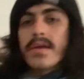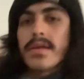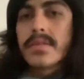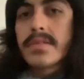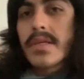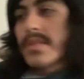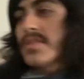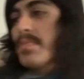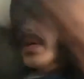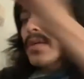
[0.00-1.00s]
let's get this
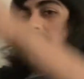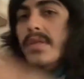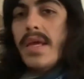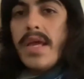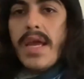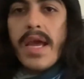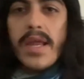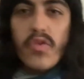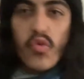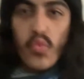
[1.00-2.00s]
box out
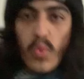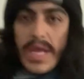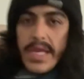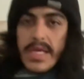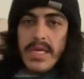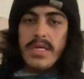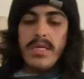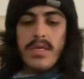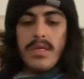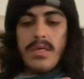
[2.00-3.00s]
of the way.
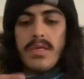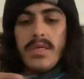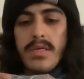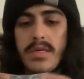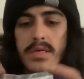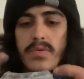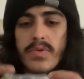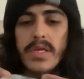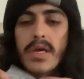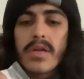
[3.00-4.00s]
Here we
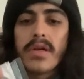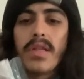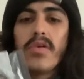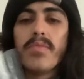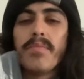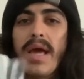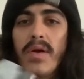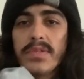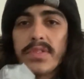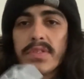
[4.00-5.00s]
got our little
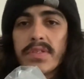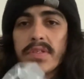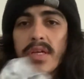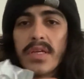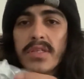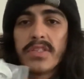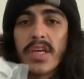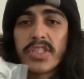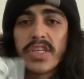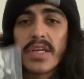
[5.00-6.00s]
mounts,
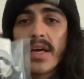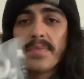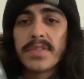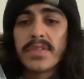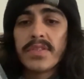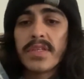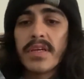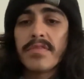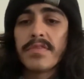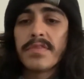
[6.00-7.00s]
suction cups and
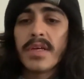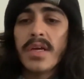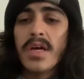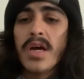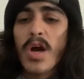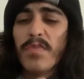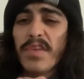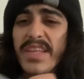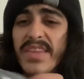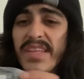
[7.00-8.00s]
stuff.
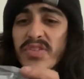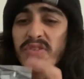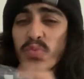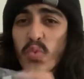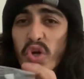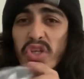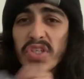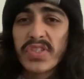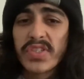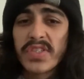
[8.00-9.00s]
Hopefully this works.